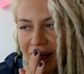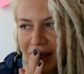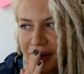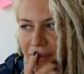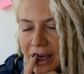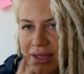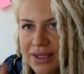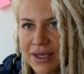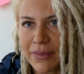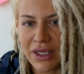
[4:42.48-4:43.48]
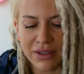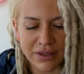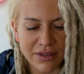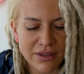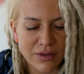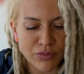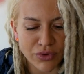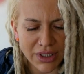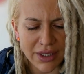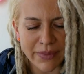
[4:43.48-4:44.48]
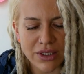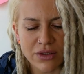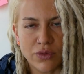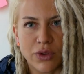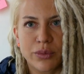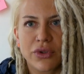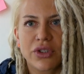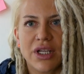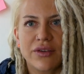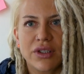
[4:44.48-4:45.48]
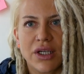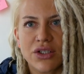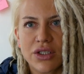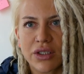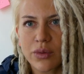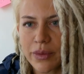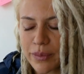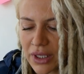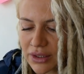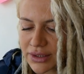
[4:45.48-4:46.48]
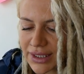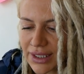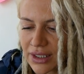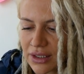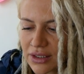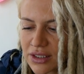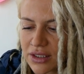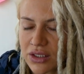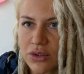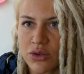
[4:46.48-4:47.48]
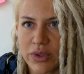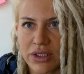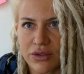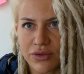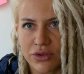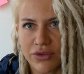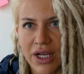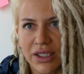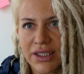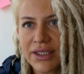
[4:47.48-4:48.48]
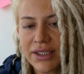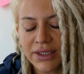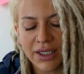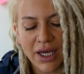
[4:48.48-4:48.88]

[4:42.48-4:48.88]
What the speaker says: And they make this pretty amazing roadbook navigation equipment, and you can rent it for the rally,